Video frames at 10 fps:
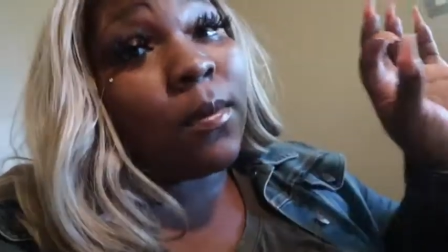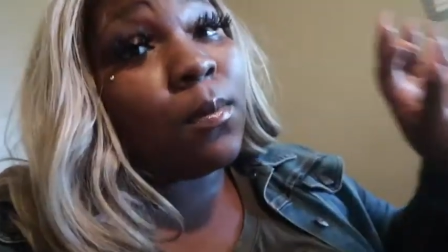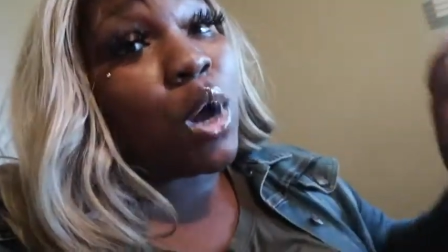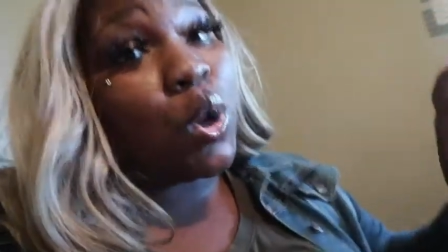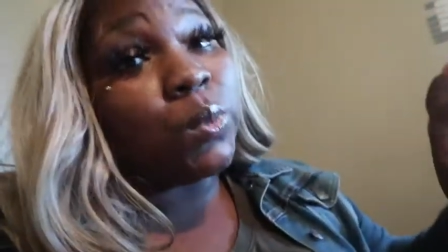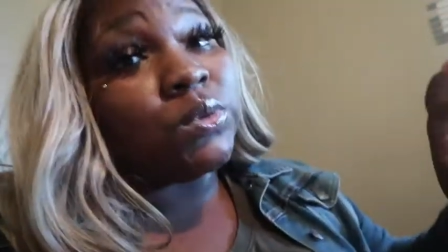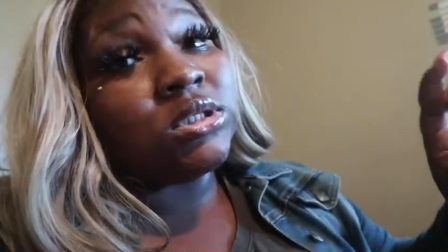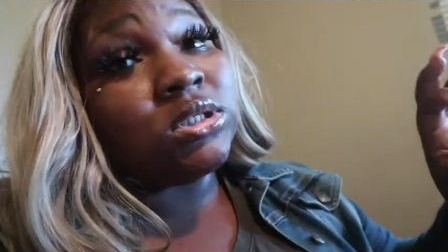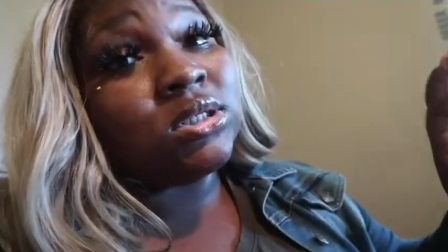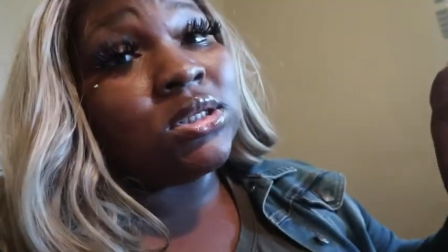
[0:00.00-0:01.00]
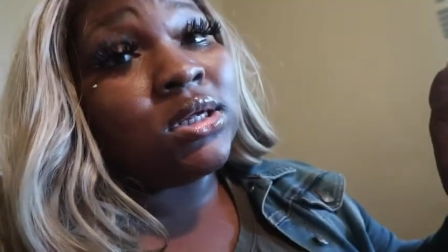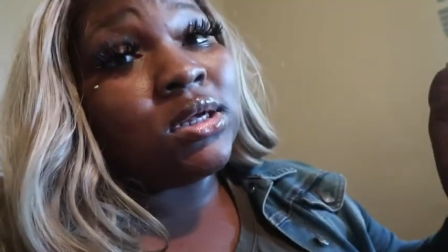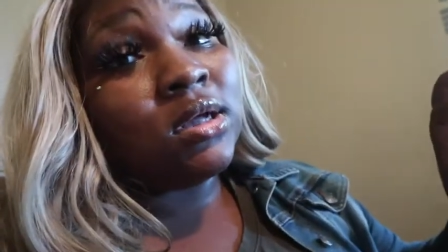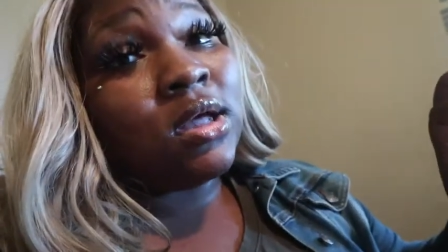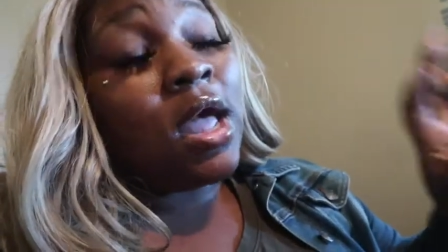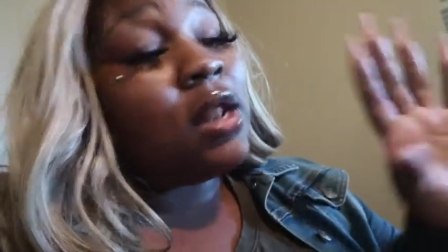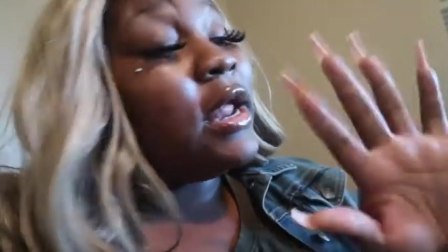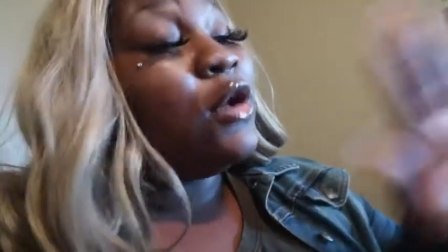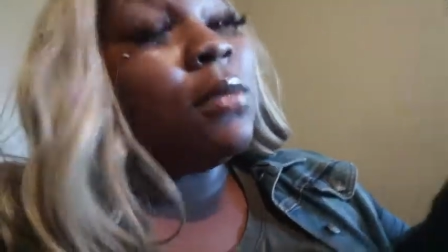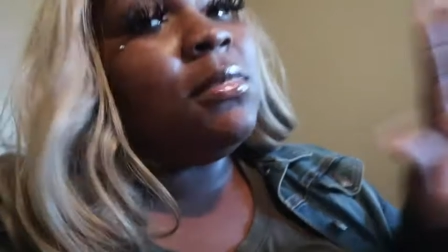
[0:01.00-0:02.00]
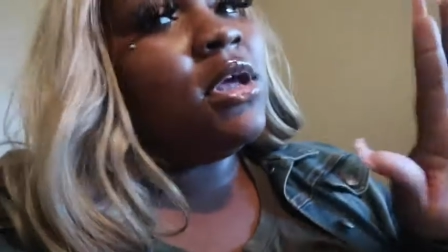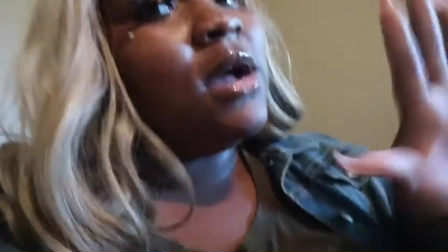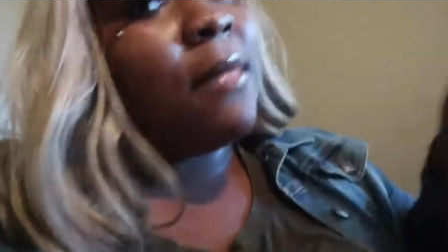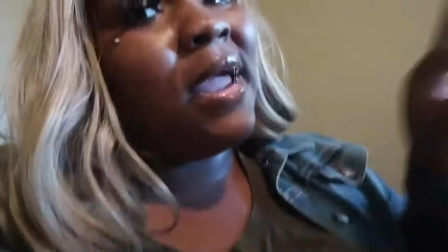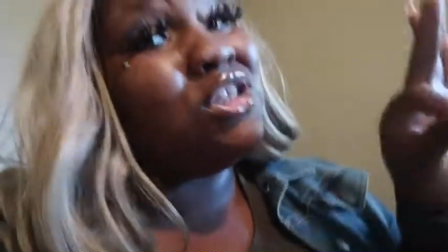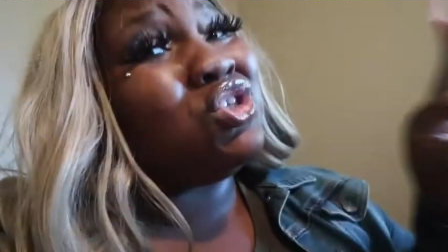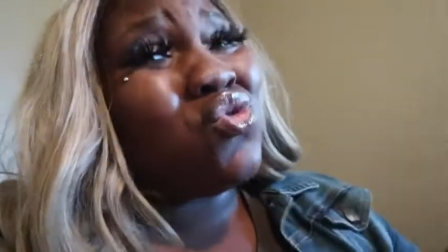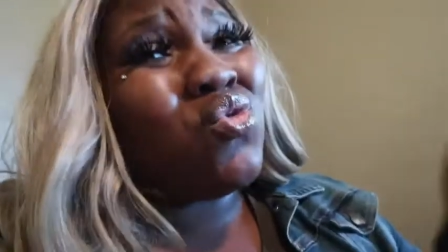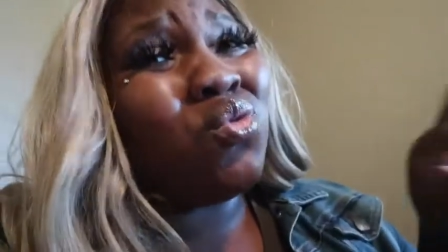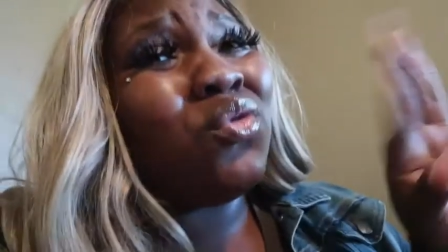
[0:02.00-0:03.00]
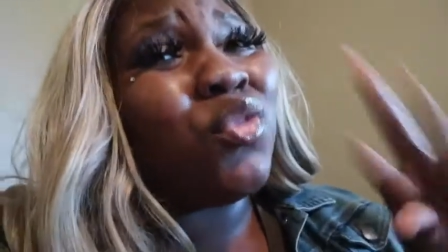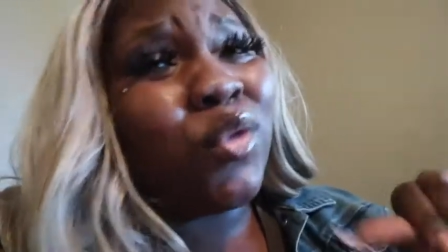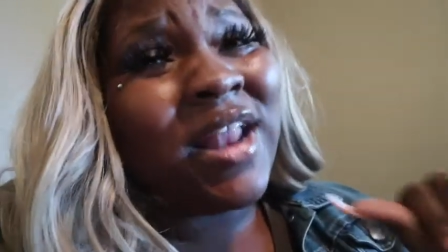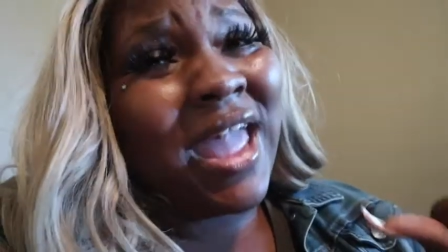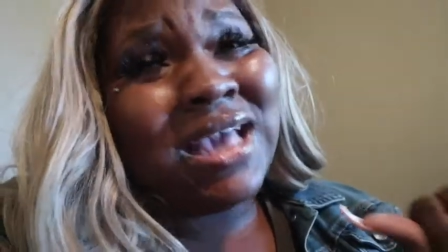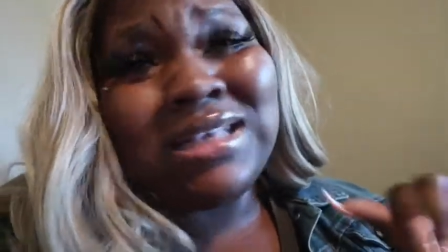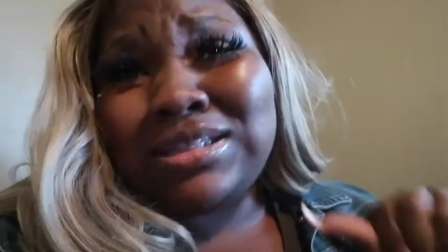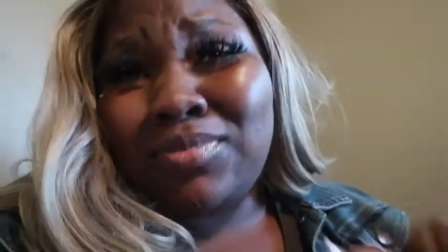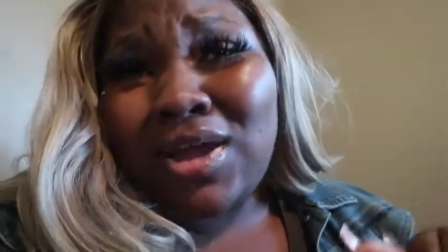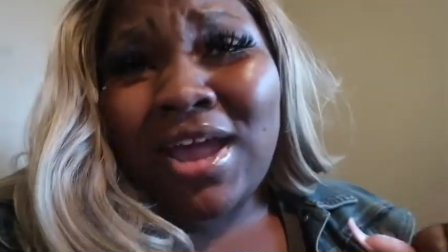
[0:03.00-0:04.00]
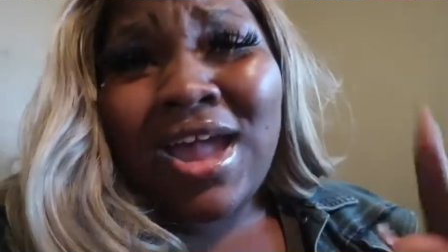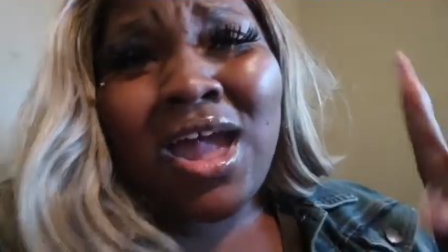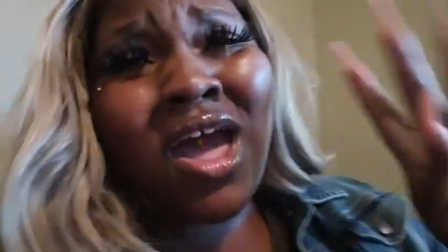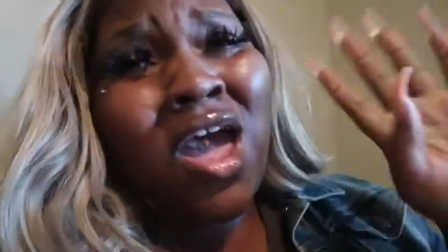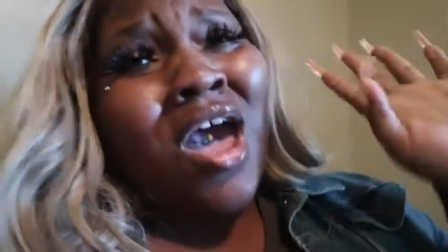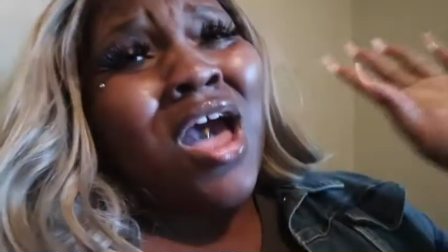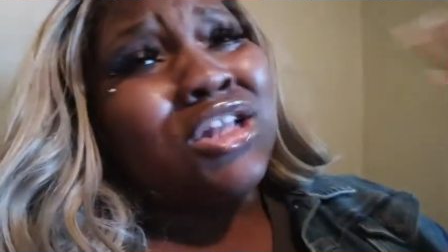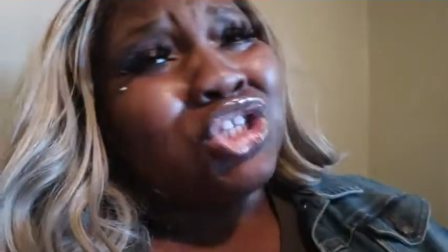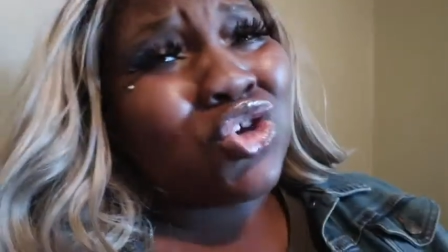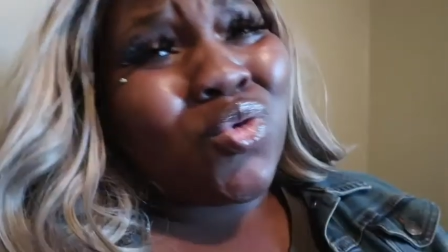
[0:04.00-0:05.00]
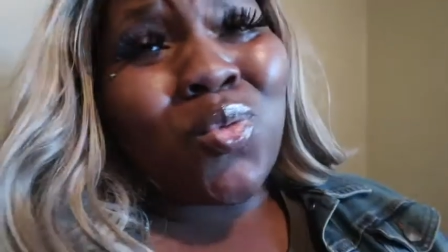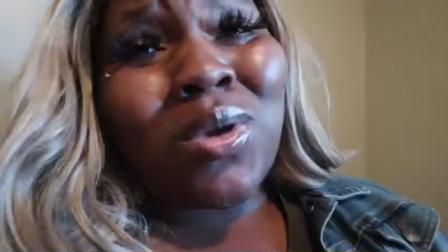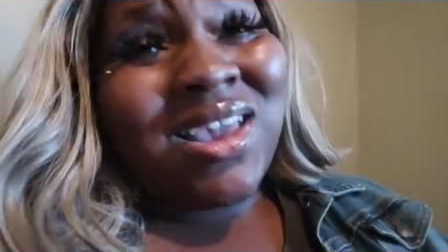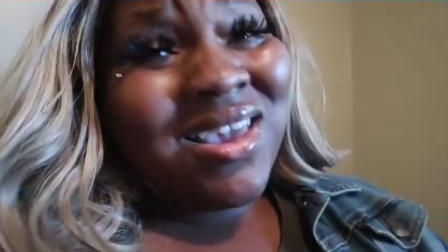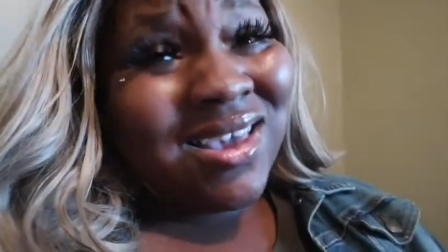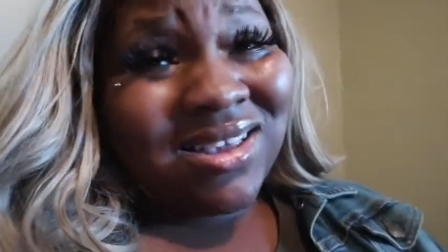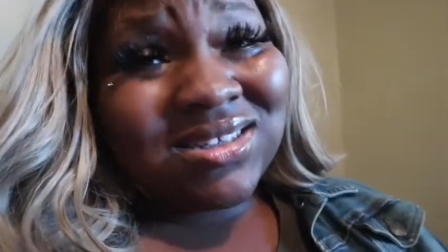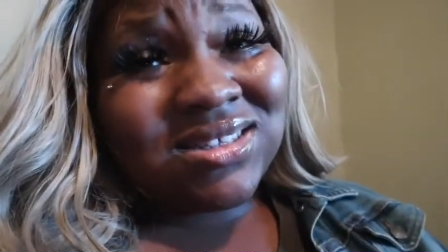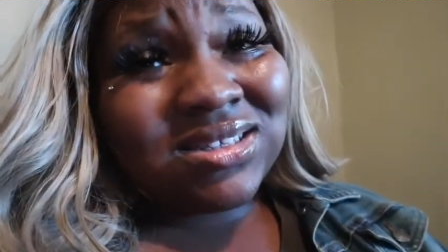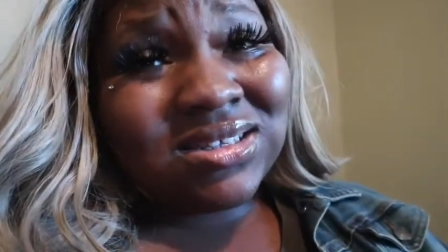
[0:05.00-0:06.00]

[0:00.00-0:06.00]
most. They normally come like two, three days, but two weeks?